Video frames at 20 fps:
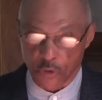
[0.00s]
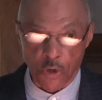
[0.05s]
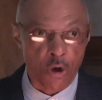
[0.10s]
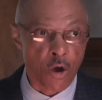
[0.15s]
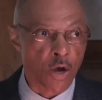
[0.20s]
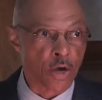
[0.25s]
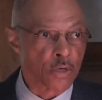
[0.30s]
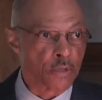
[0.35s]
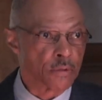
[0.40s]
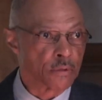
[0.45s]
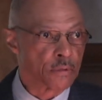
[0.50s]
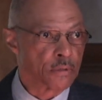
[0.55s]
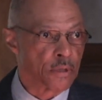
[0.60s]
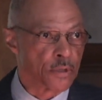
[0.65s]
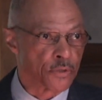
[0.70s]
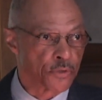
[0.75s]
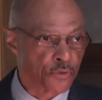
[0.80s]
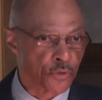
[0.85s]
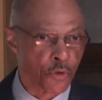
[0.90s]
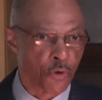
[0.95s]
heart,
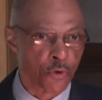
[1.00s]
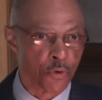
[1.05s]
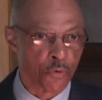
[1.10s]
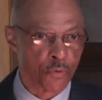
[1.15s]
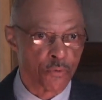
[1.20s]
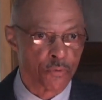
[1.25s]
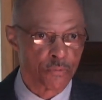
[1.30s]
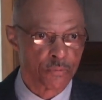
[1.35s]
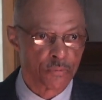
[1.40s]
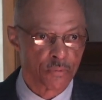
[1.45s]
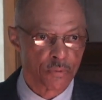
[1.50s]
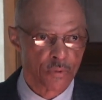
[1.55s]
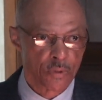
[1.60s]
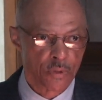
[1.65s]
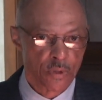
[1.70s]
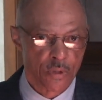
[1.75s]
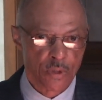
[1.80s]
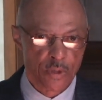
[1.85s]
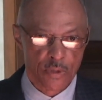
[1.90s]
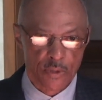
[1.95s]
his soul,
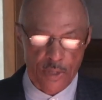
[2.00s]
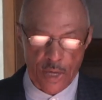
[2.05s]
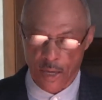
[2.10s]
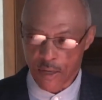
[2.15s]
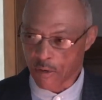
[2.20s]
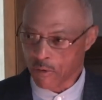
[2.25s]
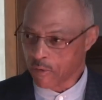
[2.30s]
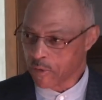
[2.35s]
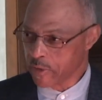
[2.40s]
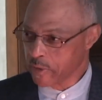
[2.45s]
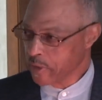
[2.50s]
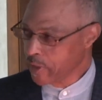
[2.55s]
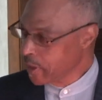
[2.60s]
not only